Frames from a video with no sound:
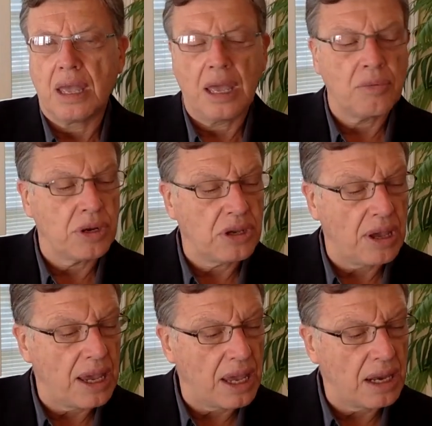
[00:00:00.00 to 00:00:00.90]
And when you
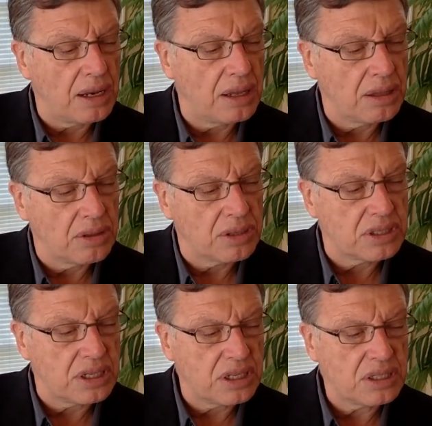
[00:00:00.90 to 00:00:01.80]
add the
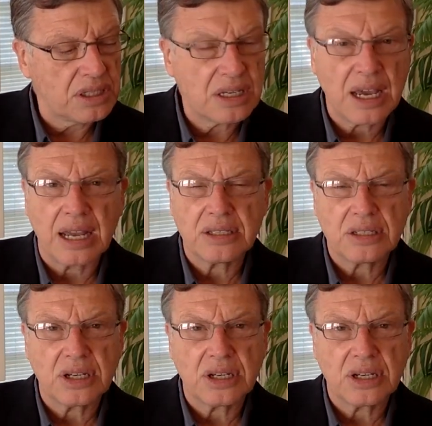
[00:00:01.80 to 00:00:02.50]
CDC guidance